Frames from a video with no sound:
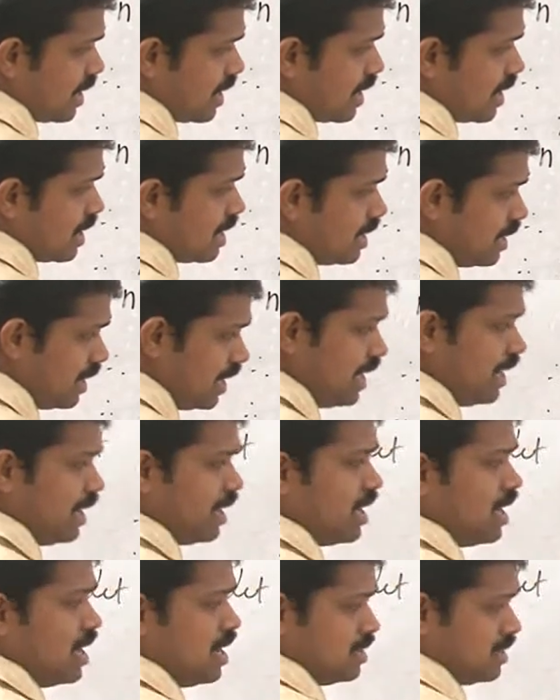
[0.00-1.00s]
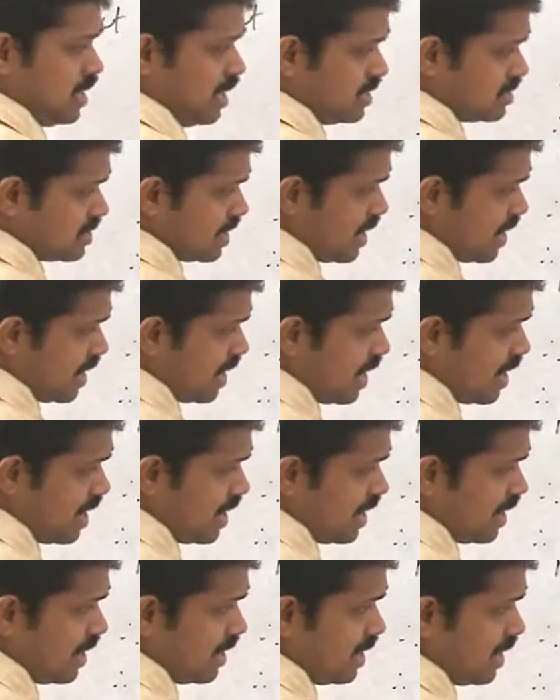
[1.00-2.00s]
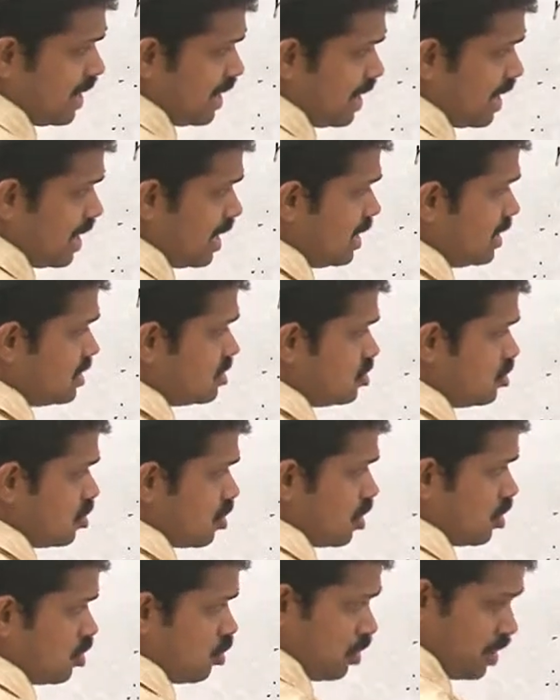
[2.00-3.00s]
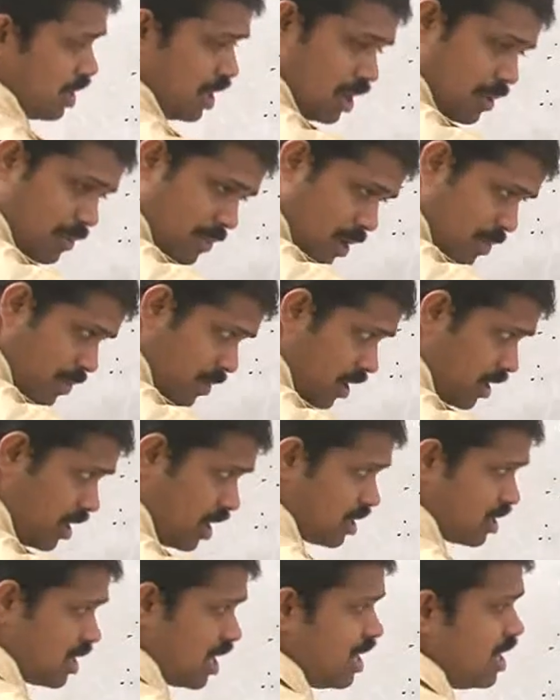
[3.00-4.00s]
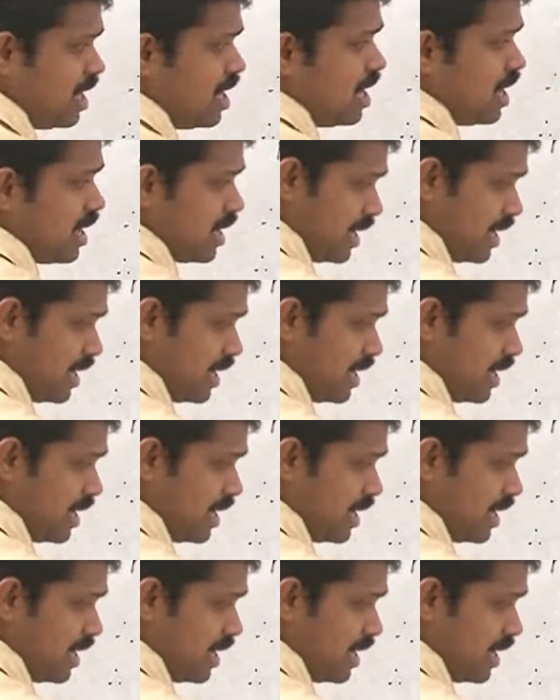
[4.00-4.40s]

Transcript: L E. That is A and L is your total number of conductor.